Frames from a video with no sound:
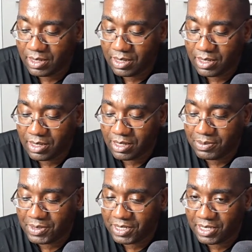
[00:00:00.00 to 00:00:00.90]

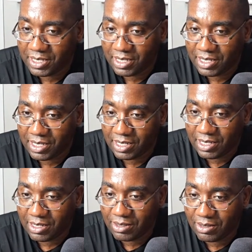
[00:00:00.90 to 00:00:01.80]
Cups
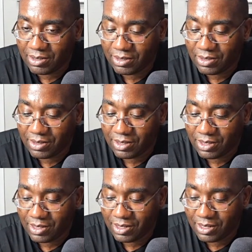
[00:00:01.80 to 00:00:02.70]
and
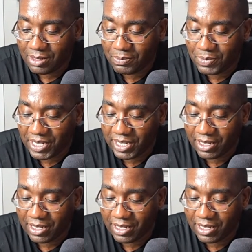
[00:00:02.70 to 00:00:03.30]
a pint.